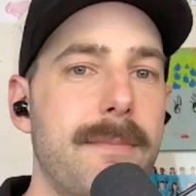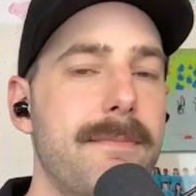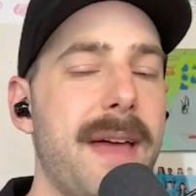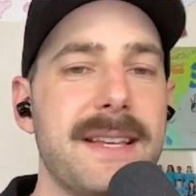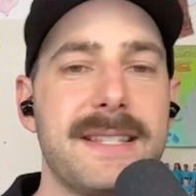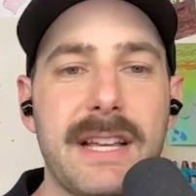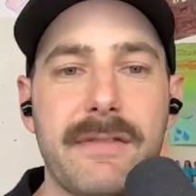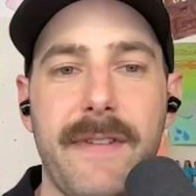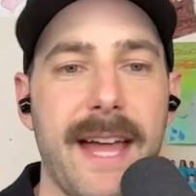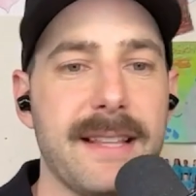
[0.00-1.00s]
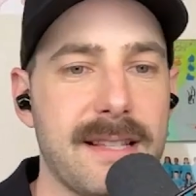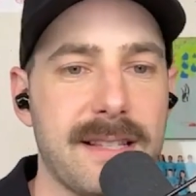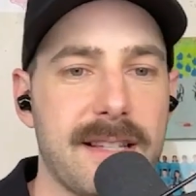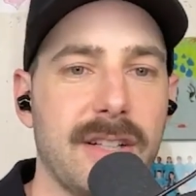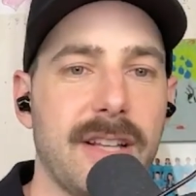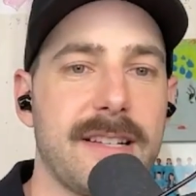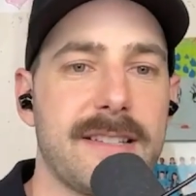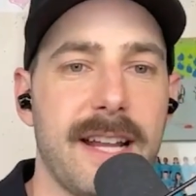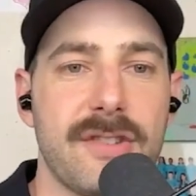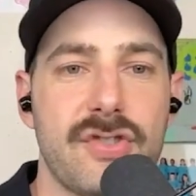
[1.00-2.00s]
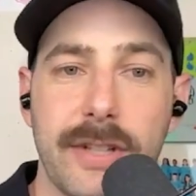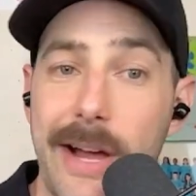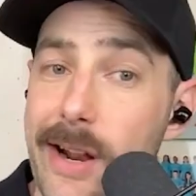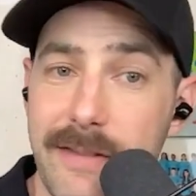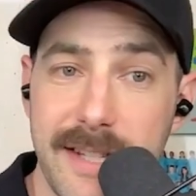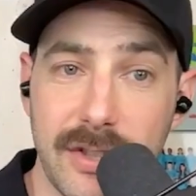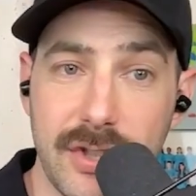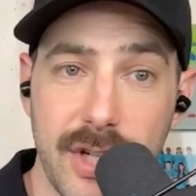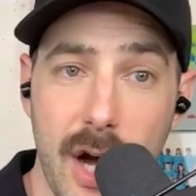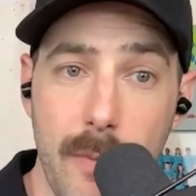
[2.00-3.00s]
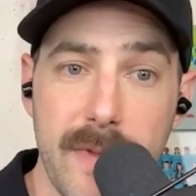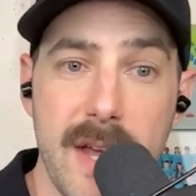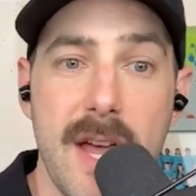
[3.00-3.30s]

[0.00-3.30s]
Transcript: Amazing fans in Salt Lake City. I sold out every single show,